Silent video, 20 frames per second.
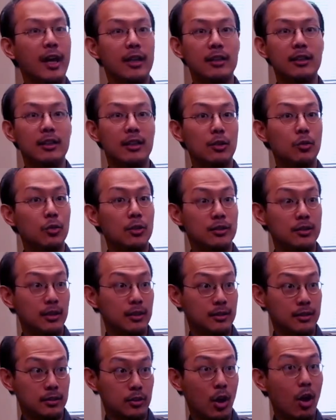any
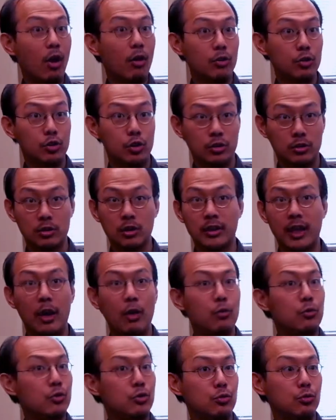linguistics at all. You just look
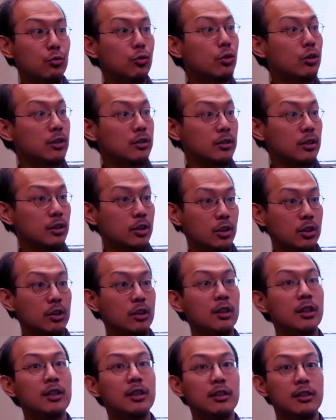at which words
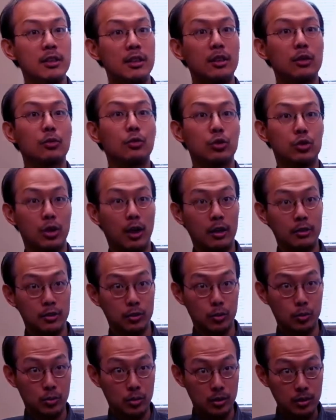occur near which
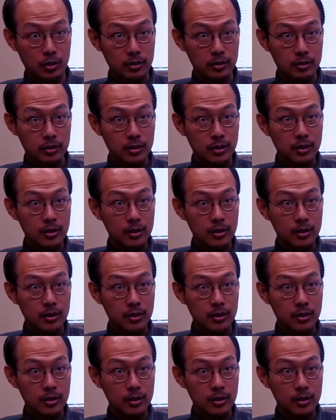other words.